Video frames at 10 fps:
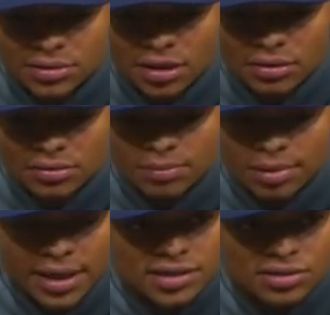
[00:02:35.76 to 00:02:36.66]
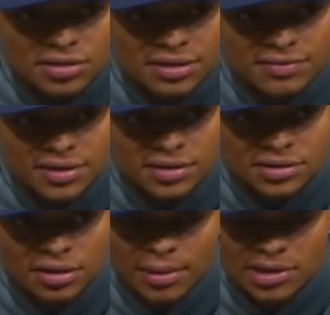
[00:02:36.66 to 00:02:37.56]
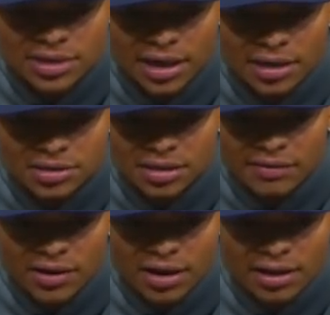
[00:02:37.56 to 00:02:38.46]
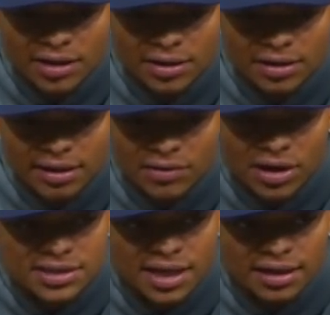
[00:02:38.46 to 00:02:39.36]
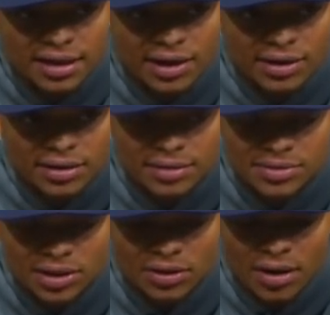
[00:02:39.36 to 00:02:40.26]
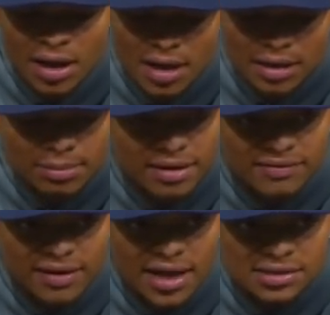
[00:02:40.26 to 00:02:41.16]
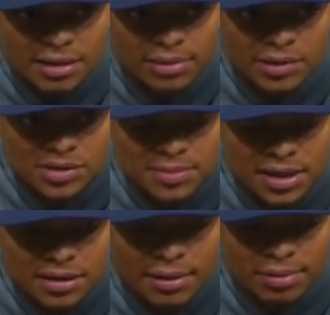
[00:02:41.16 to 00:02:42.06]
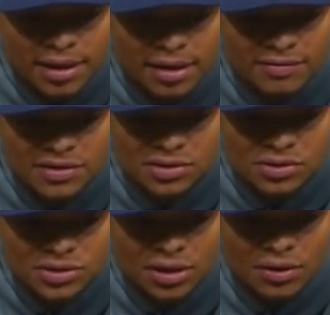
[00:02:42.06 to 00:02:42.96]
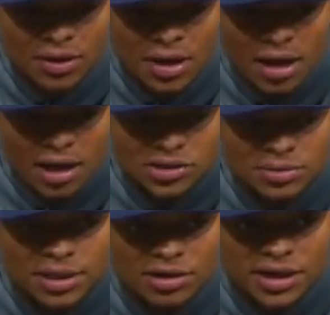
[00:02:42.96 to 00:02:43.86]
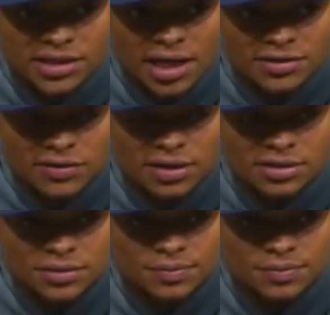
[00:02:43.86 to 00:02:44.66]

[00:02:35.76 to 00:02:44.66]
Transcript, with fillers: know, players on their defense. You know, Myles Garrett, Jadavion Clowney, they have a great secondary. So they play fast and they play with speed and they play physical, so that should be a great challenge for us.